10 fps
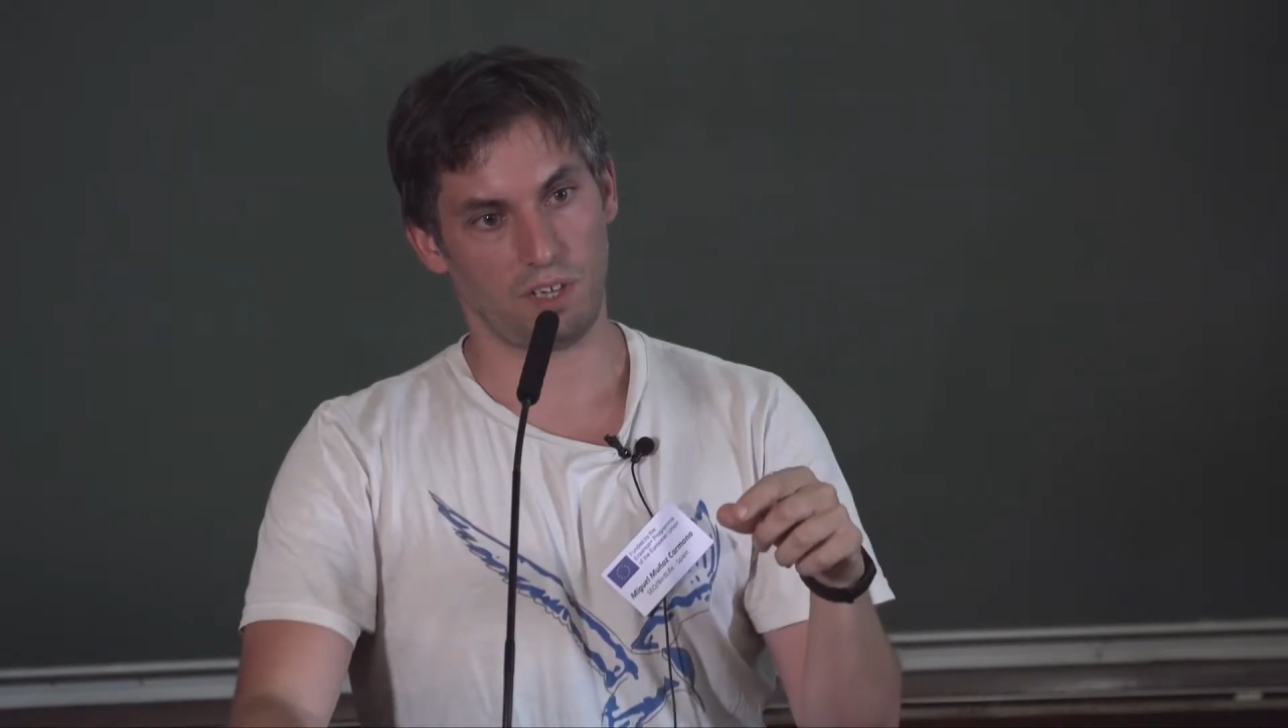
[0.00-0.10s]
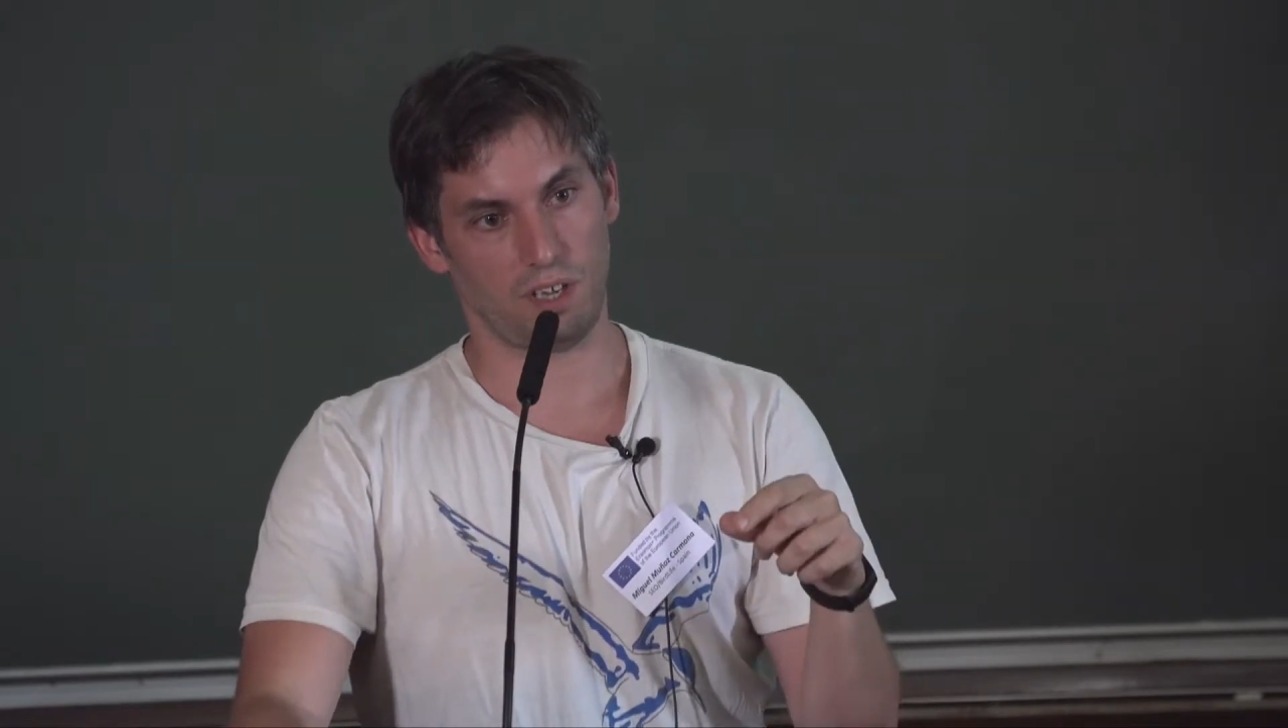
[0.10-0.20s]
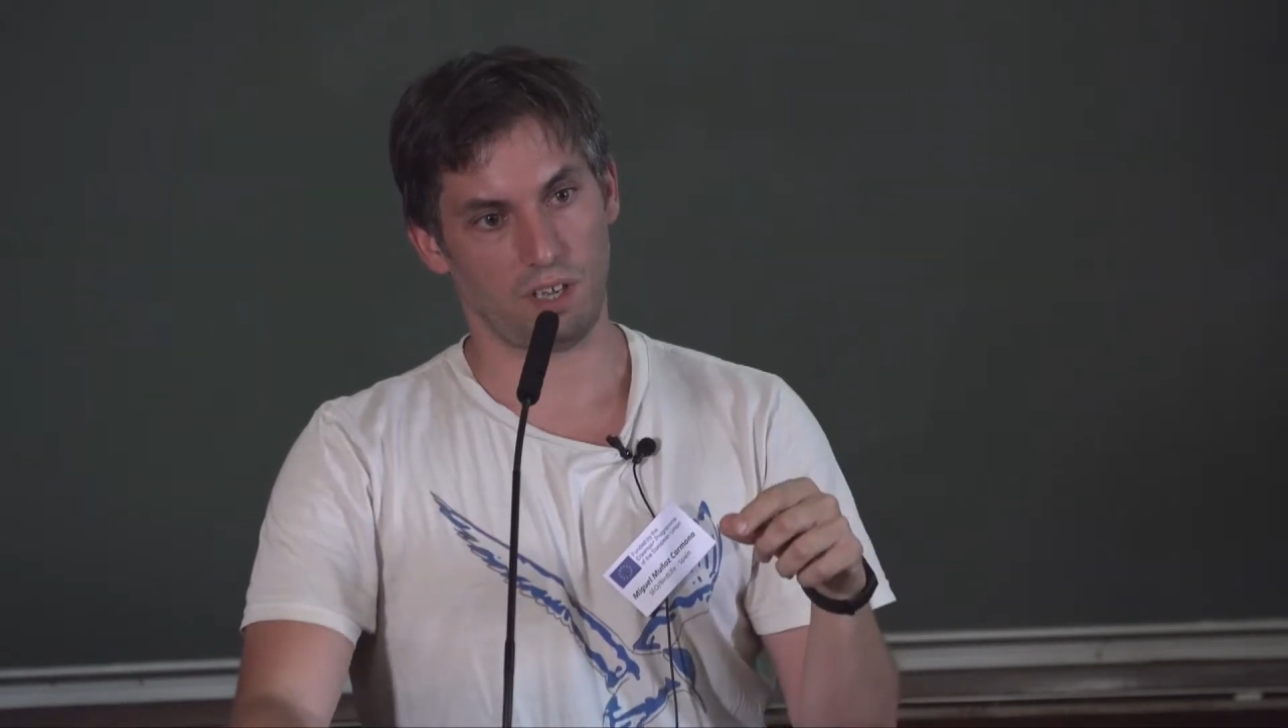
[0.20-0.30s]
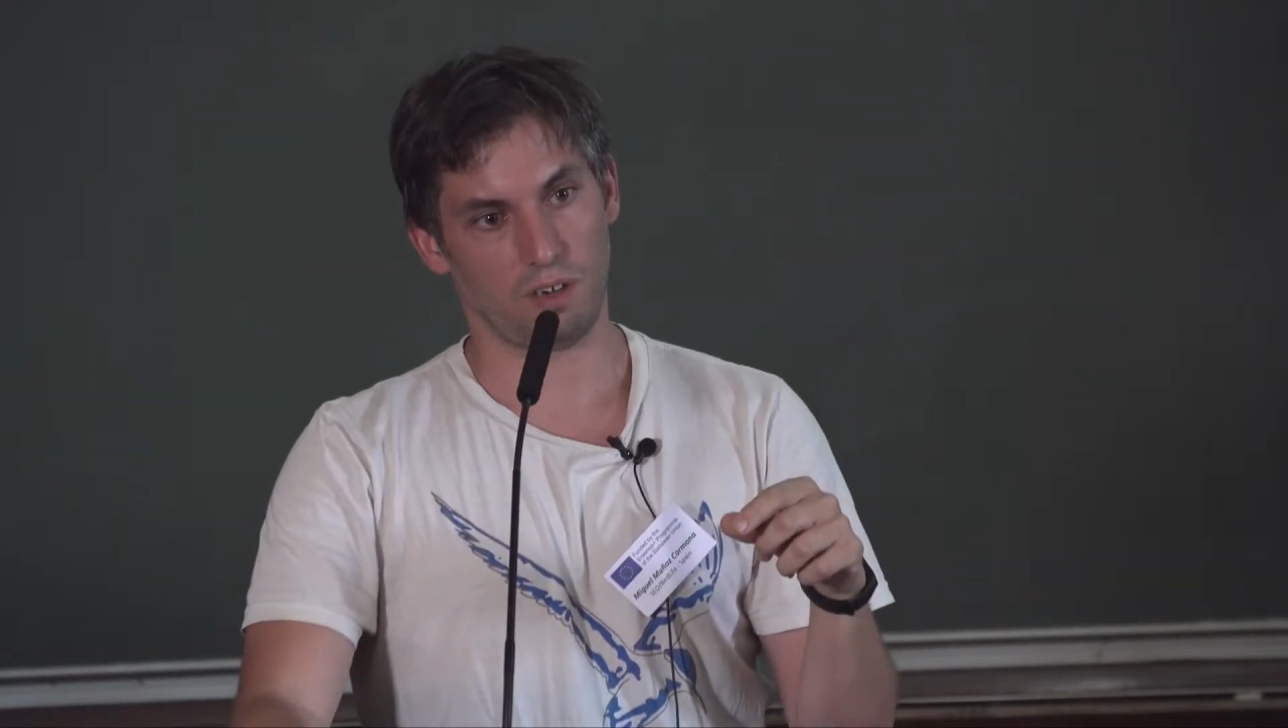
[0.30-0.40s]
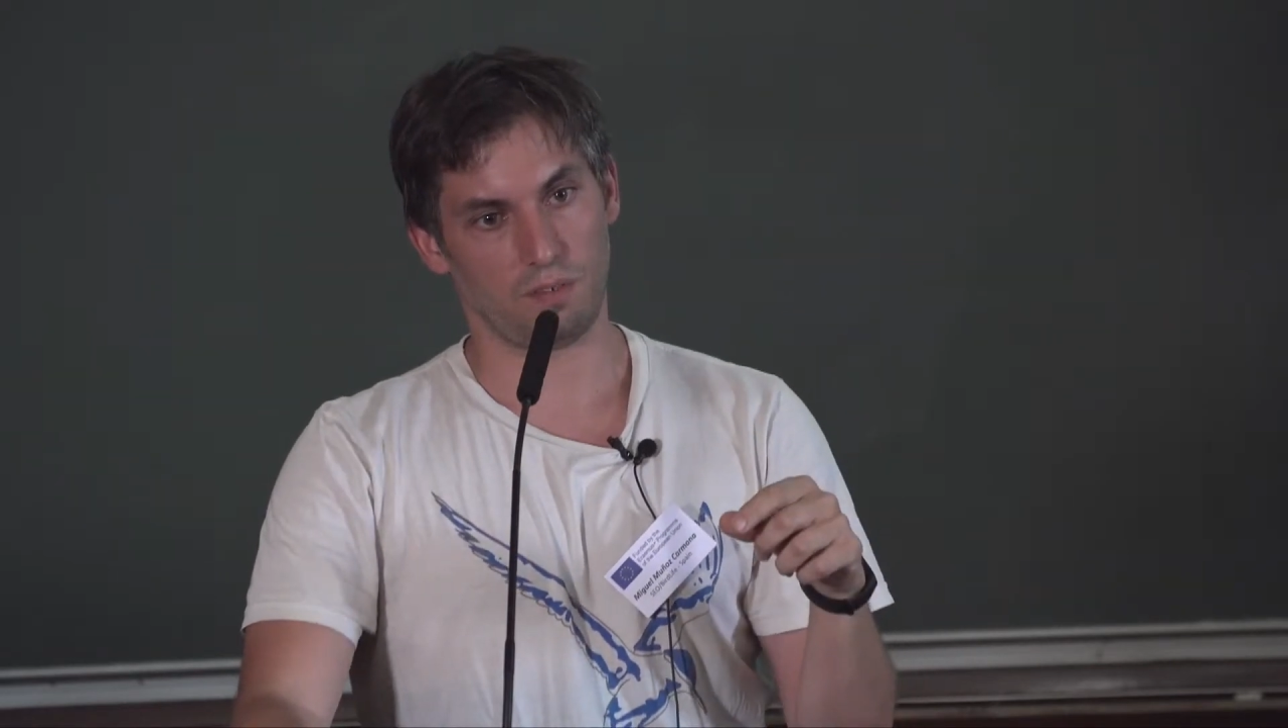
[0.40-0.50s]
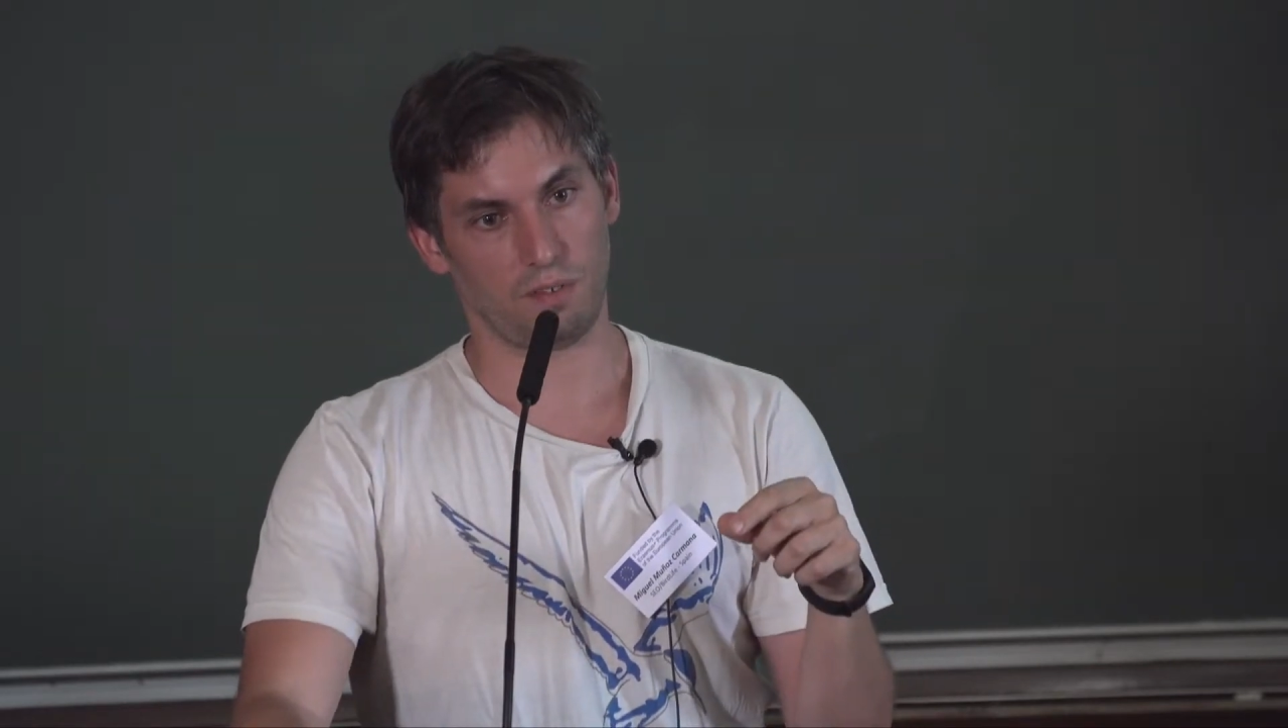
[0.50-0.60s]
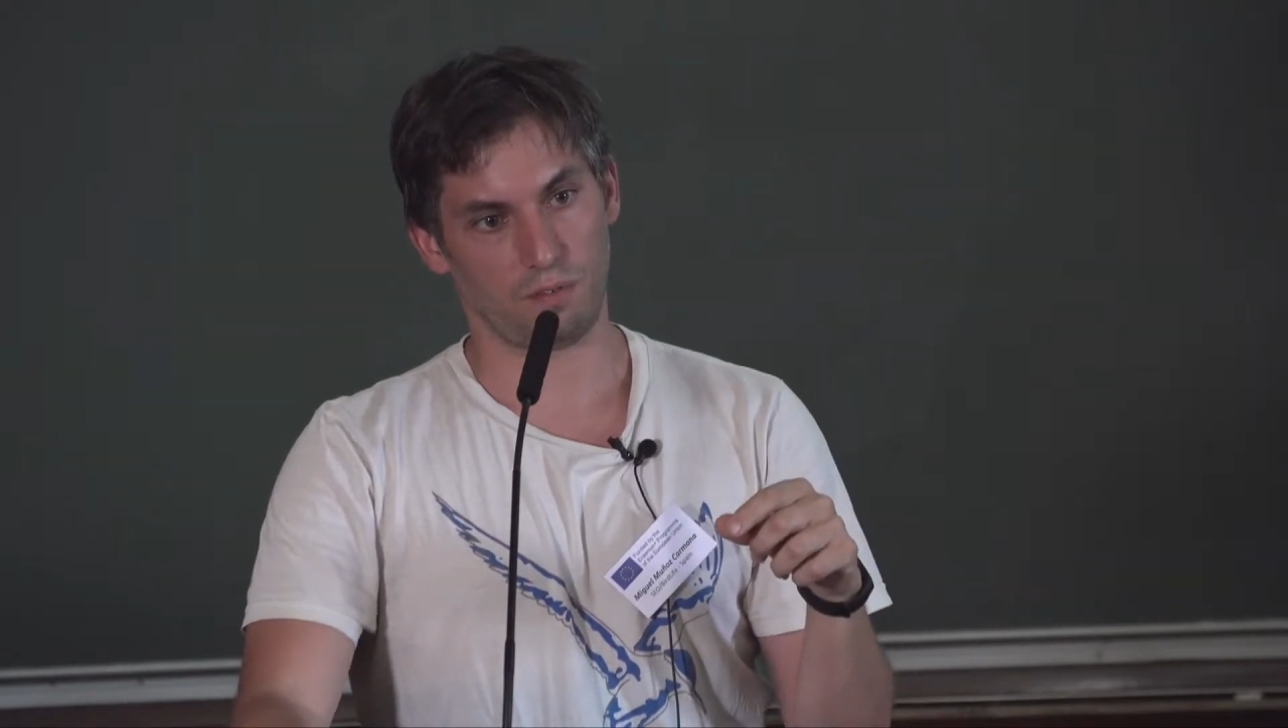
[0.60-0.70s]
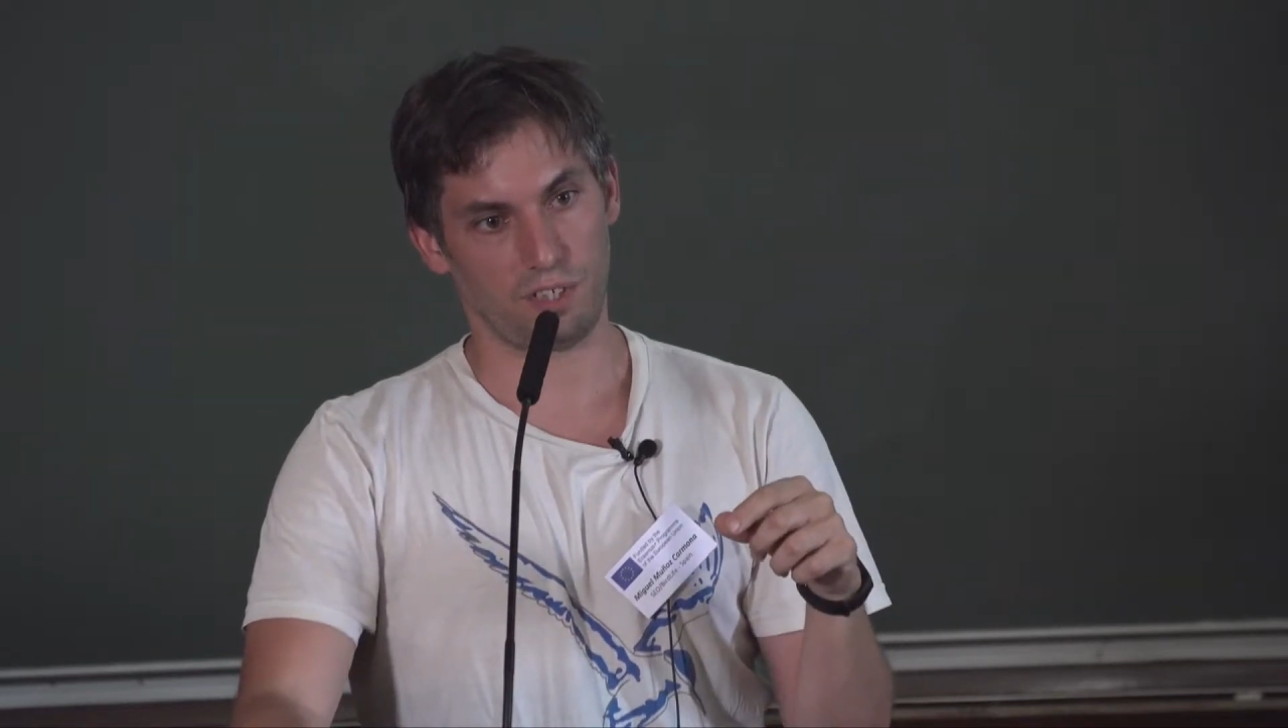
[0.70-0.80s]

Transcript: the